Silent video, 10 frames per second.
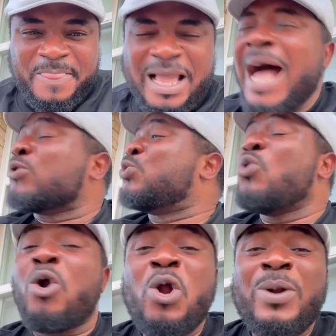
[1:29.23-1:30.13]

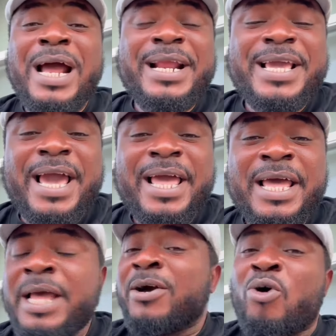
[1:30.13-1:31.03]

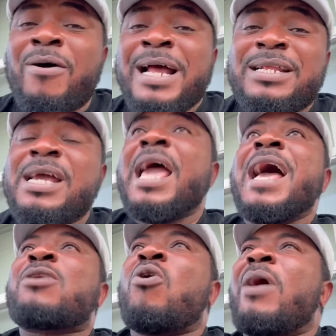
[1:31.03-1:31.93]
Currently,
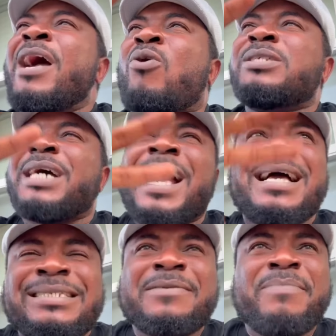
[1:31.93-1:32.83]
echo jeka
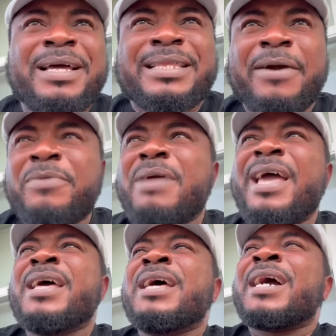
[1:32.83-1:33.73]
estimate we pay
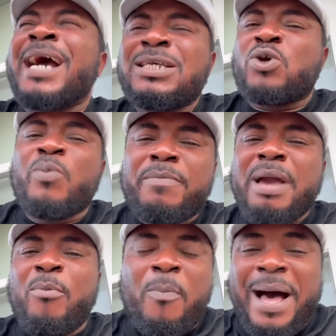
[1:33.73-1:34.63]
Castle we pay
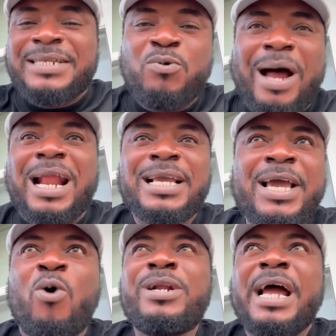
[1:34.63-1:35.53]
Mohbad wa laye
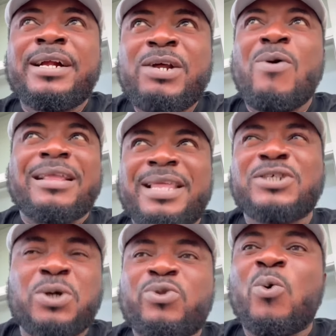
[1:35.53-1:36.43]
or then real
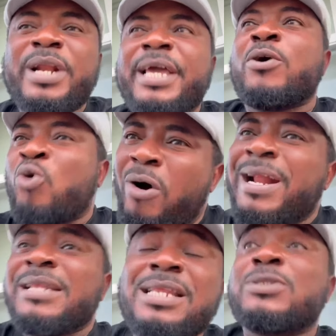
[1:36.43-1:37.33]
attention to me.
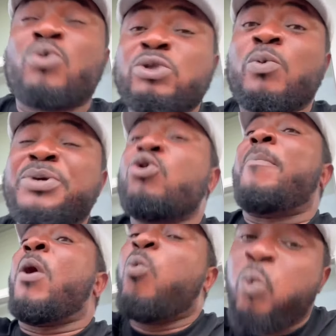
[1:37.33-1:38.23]
Currently, it's going to be
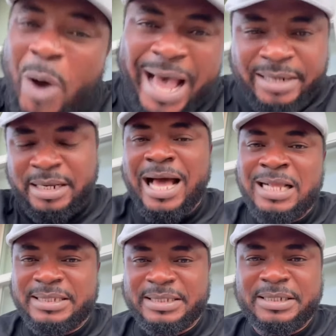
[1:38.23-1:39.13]
number one
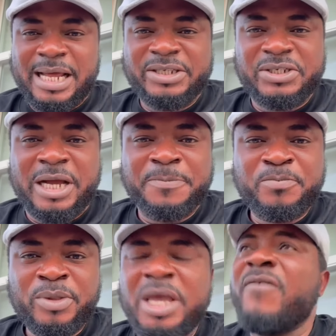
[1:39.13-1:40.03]
artist in Nigeria,
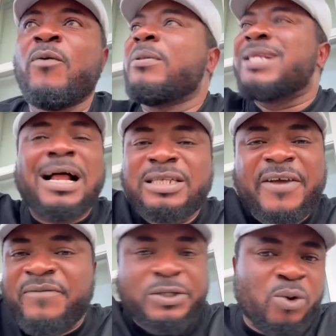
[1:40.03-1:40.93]
even than
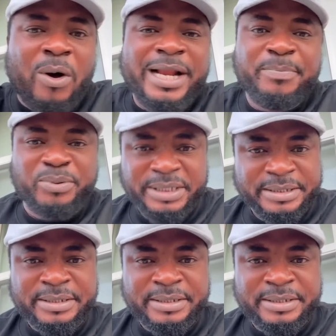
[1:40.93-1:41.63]
Davido or anybody.